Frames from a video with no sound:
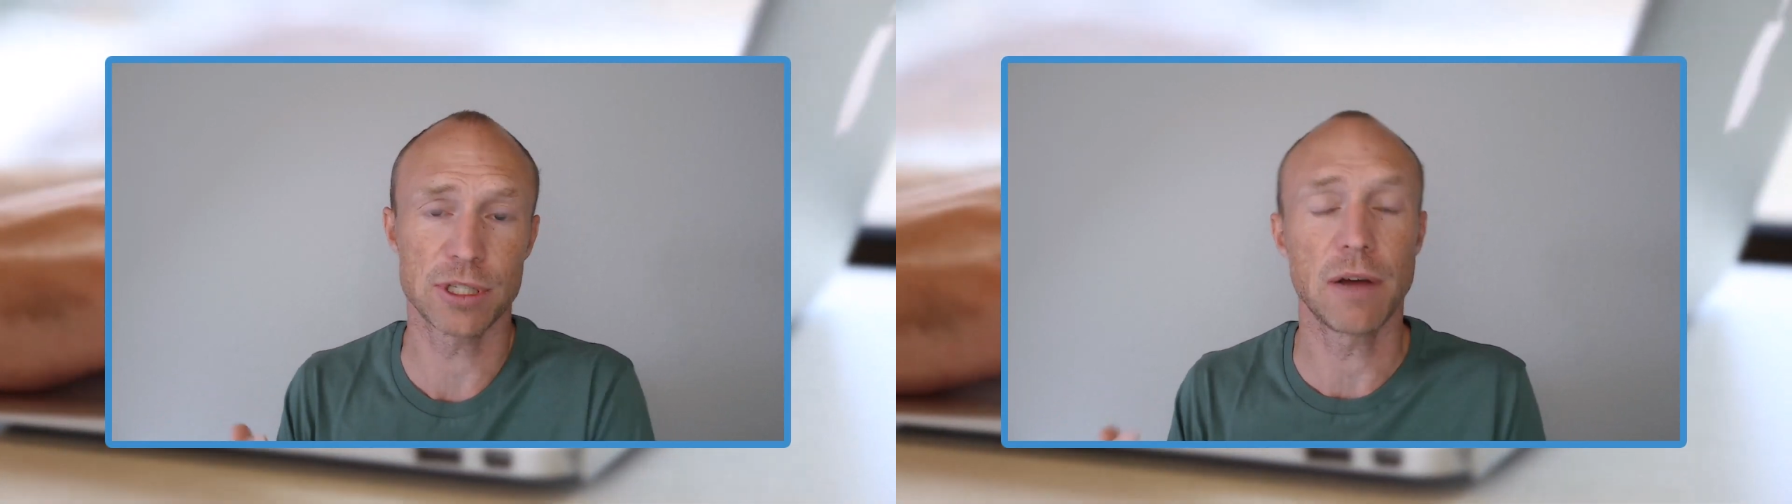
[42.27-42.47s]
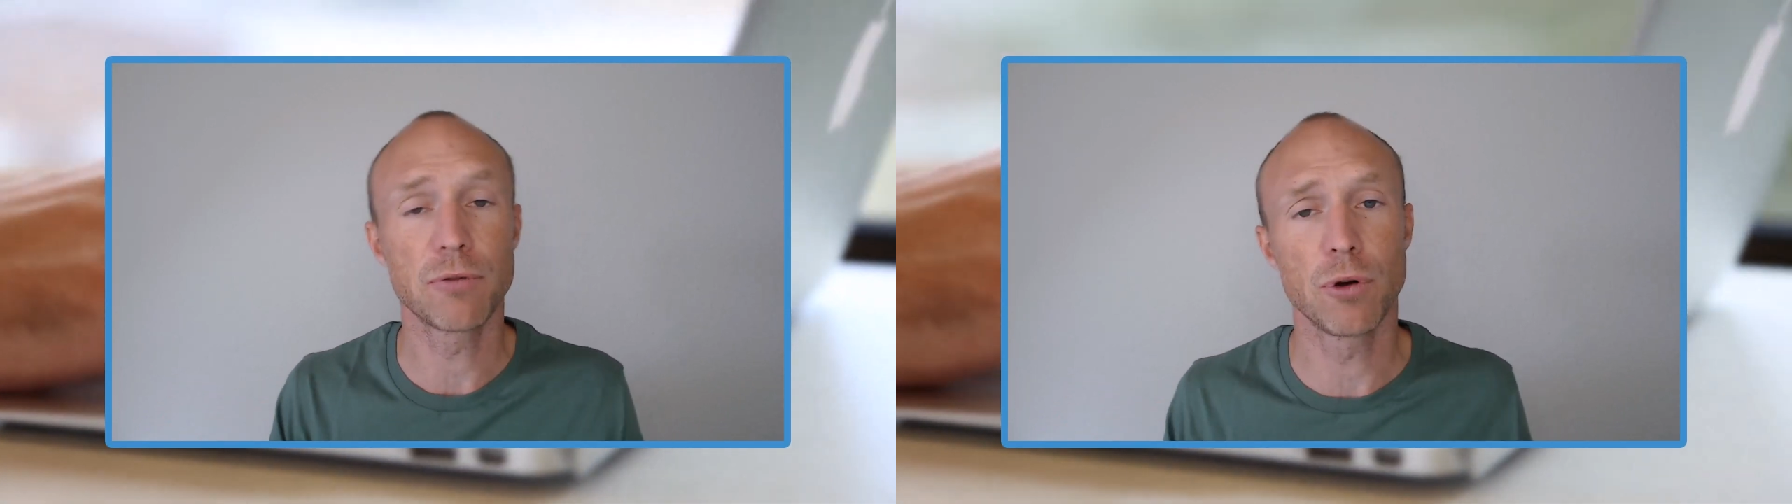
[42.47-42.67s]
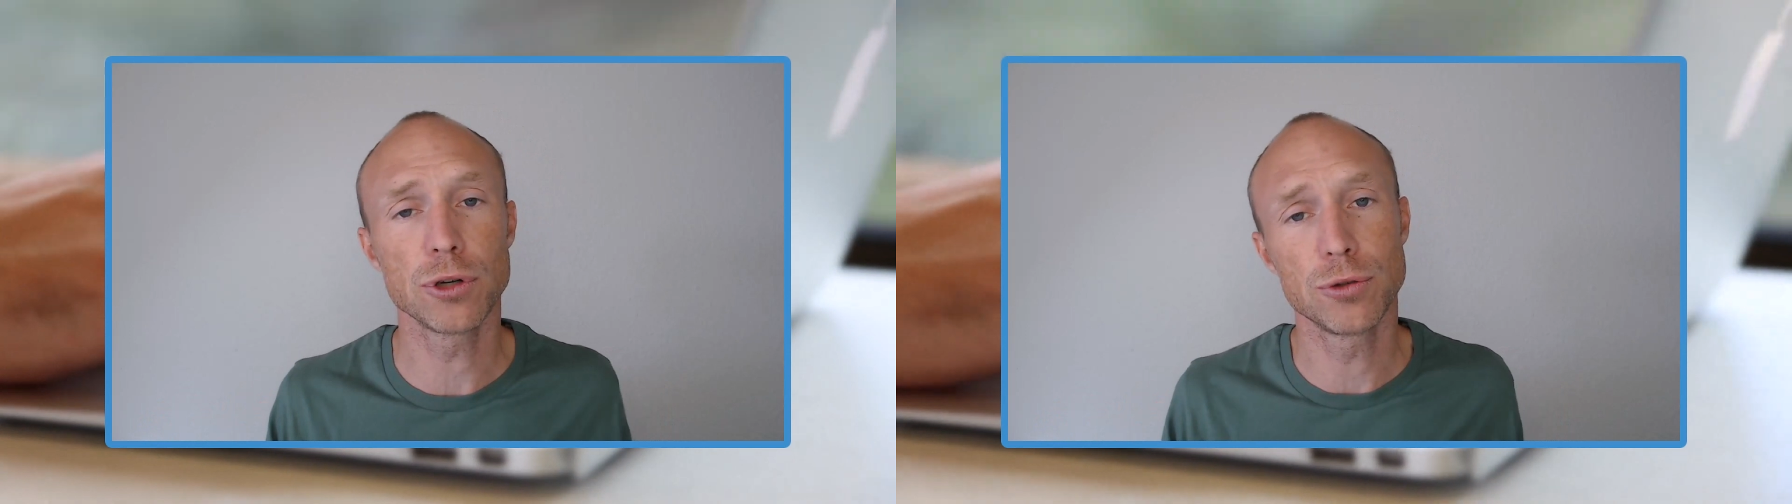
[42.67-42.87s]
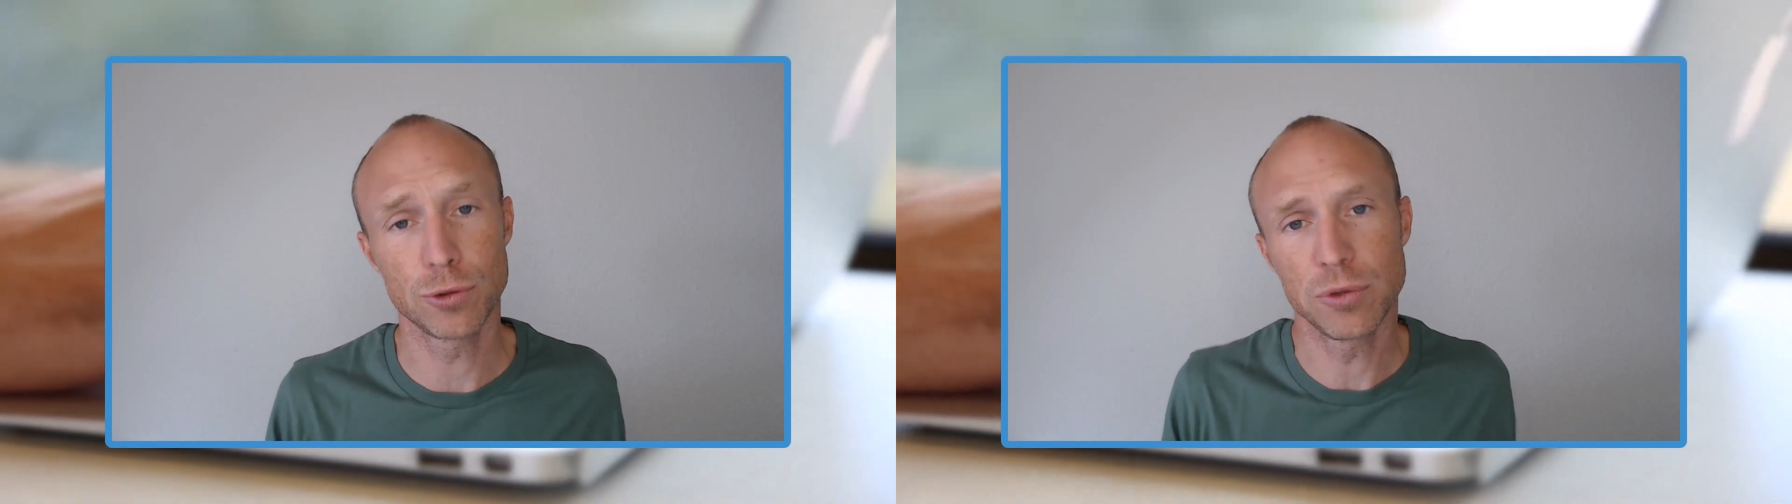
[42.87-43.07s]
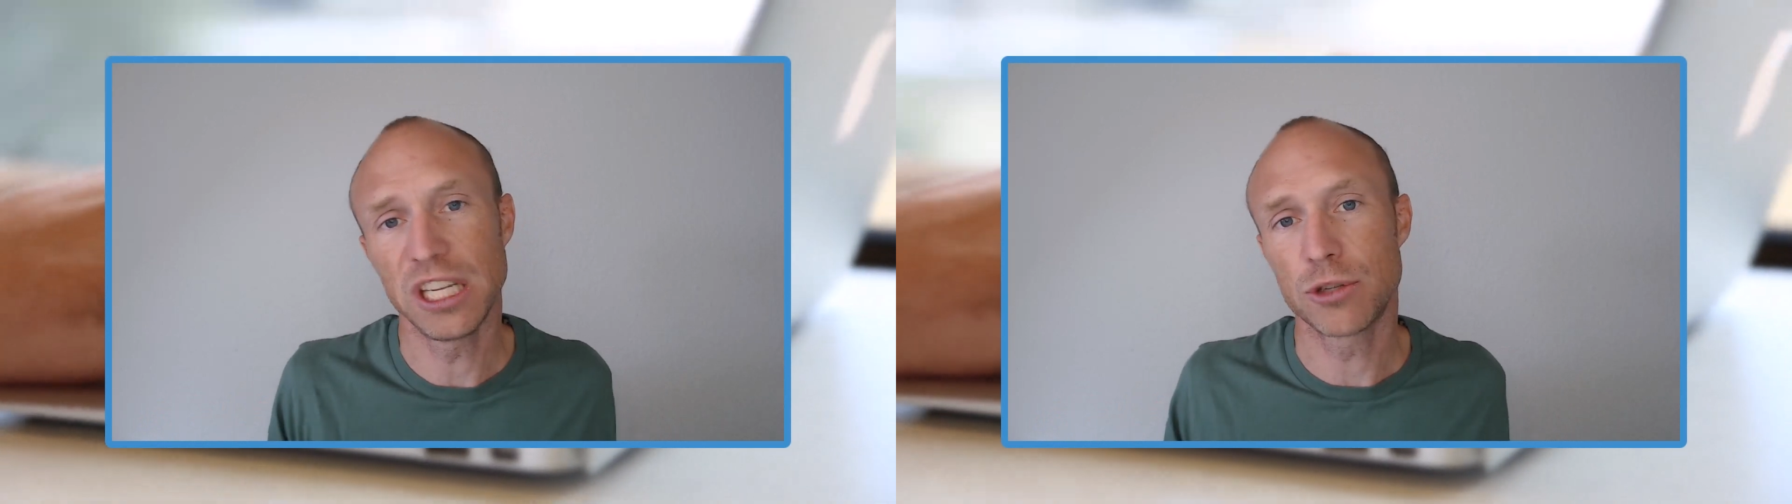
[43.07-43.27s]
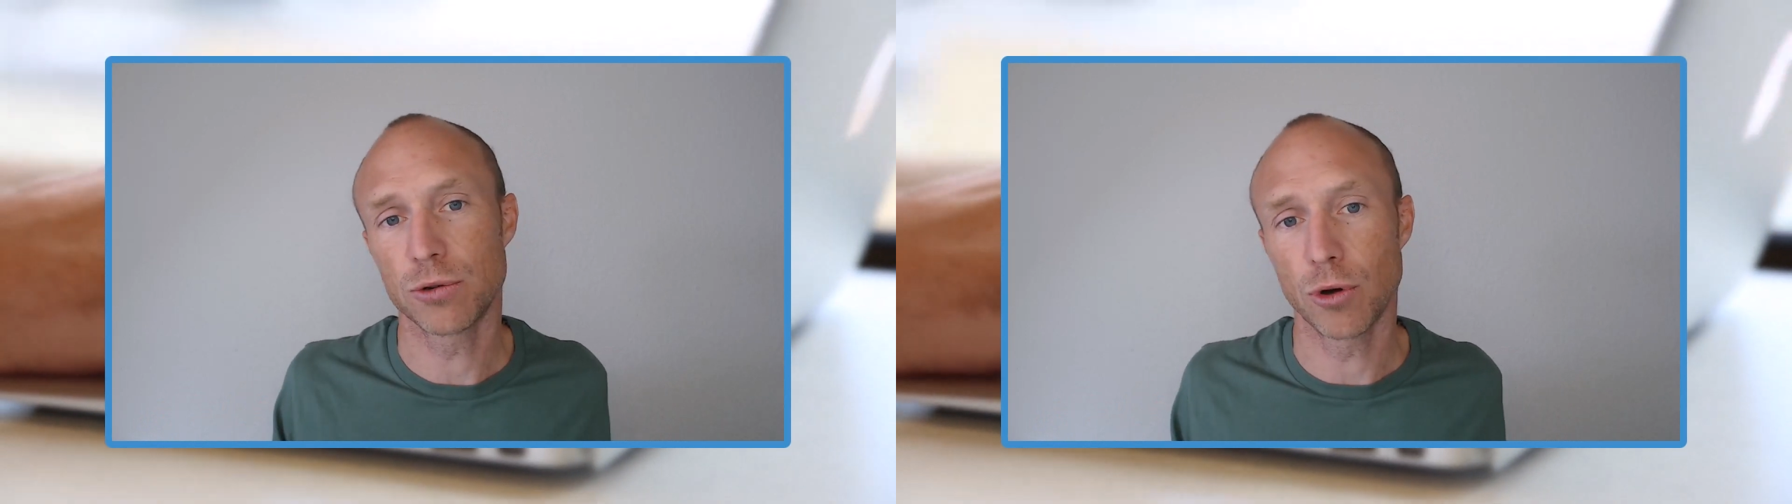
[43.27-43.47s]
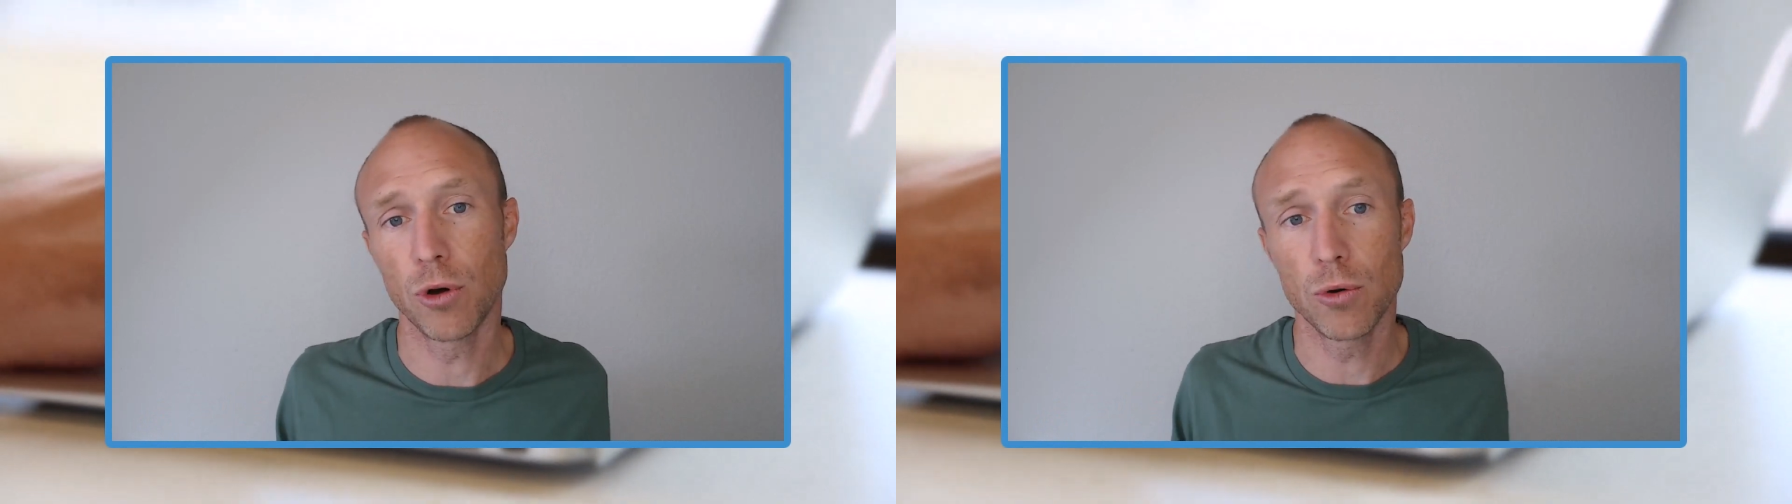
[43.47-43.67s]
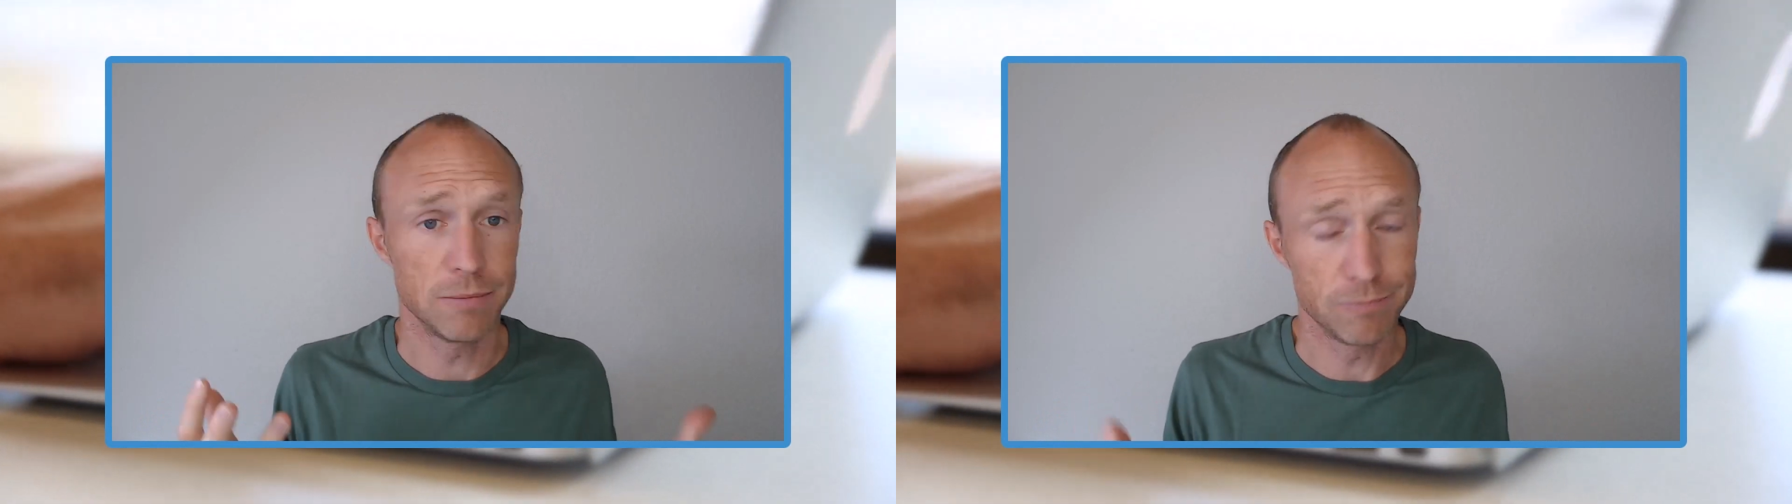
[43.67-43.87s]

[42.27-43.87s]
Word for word: Of course, you do need to know